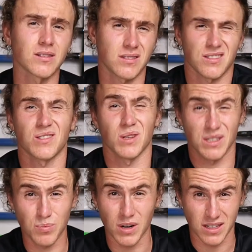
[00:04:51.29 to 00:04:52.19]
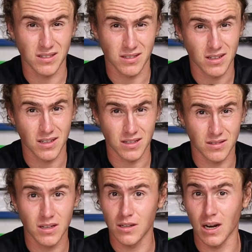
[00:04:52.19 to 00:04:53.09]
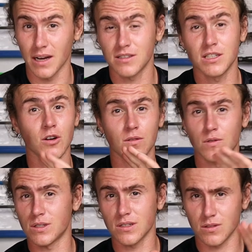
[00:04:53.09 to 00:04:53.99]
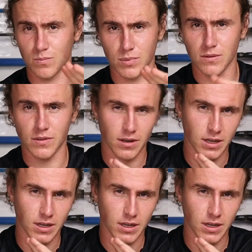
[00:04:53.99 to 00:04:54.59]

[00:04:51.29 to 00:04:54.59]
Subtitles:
it's pricey. It is. Like Seagar and Vizix is perfect.